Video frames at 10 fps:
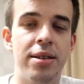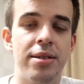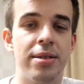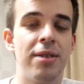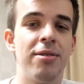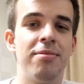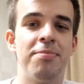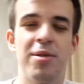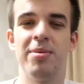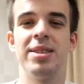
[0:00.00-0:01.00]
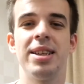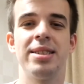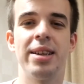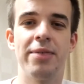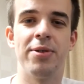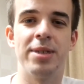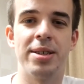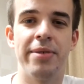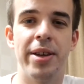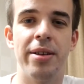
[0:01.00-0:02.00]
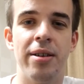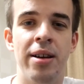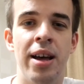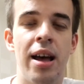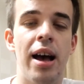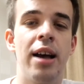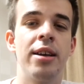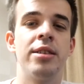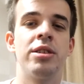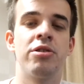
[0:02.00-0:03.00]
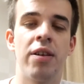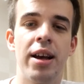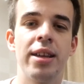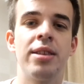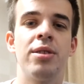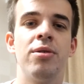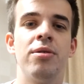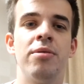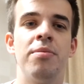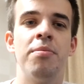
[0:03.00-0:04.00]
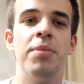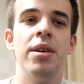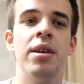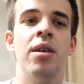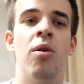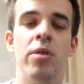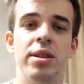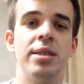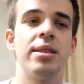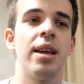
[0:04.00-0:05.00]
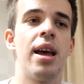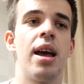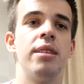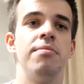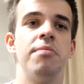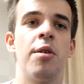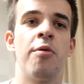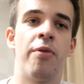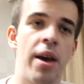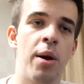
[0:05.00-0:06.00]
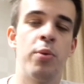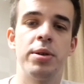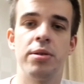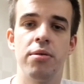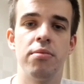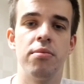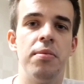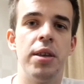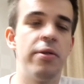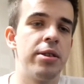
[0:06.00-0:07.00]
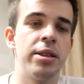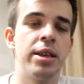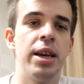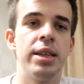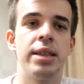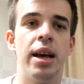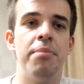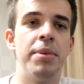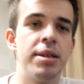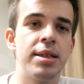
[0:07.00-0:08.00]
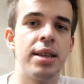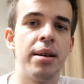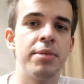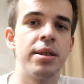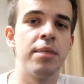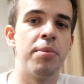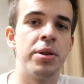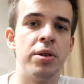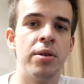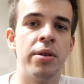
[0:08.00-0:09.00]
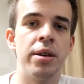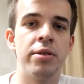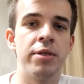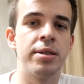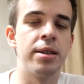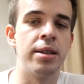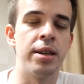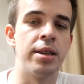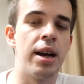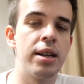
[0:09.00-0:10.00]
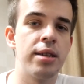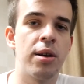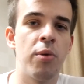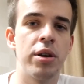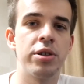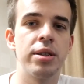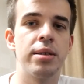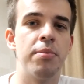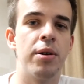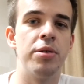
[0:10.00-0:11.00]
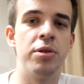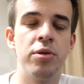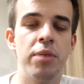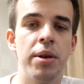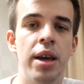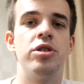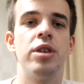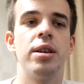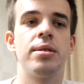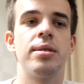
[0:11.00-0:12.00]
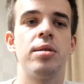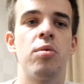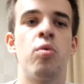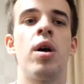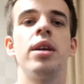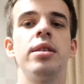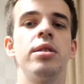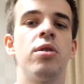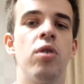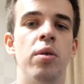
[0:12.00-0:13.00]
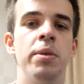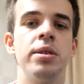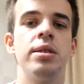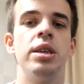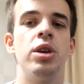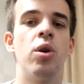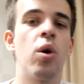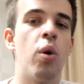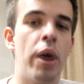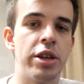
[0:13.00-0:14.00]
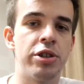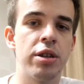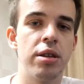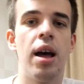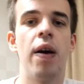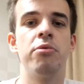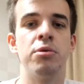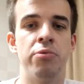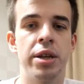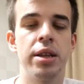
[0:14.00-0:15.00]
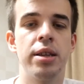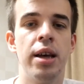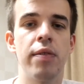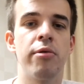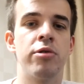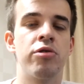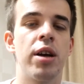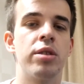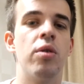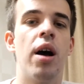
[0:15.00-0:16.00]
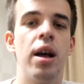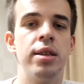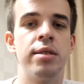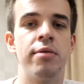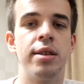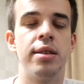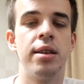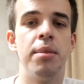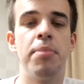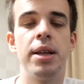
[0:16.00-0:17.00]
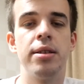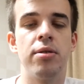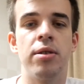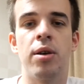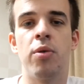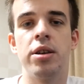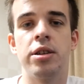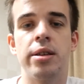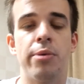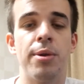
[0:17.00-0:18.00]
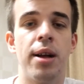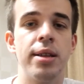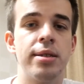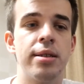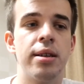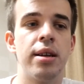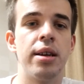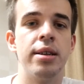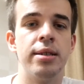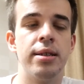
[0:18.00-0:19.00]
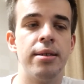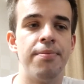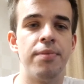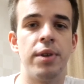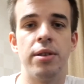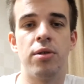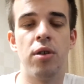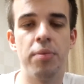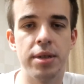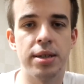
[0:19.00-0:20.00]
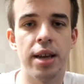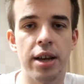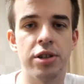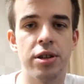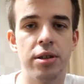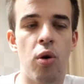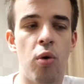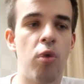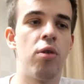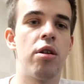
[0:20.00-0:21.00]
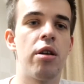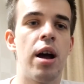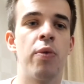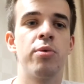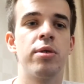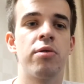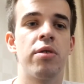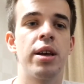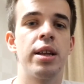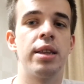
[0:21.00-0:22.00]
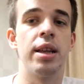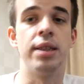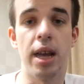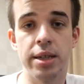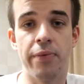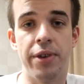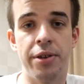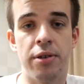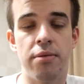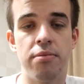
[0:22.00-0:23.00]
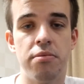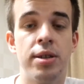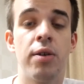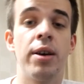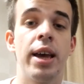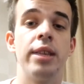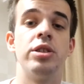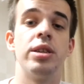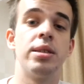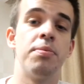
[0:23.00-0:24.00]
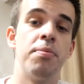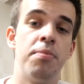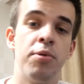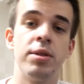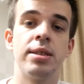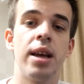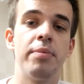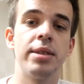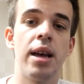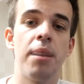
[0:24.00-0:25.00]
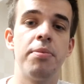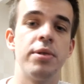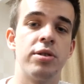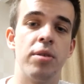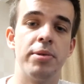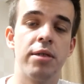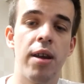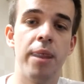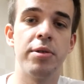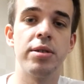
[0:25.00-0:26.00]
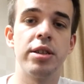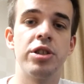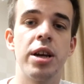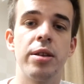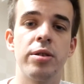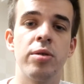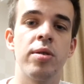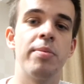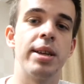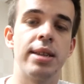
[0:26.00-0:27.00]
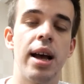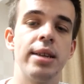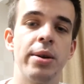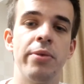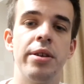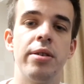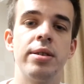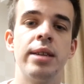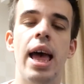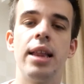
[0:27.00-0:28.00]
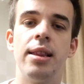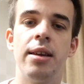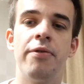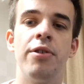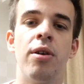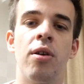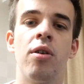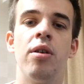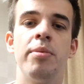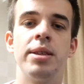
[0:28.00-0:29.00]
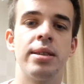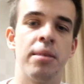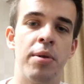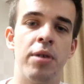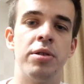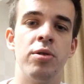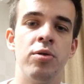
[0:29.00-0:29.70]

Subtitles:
So probably that's it for this video. I tried to be honest and fair with you. Even in case I missed something but you're interested in other questions about Udemy, just write in comments your question. I will read it and I will try to answer it. Depending on your question, I will answer either in comment section or I will create another video. So again, just put thumbs up, subscribe to this channel to not miss other videos, and leave your comments about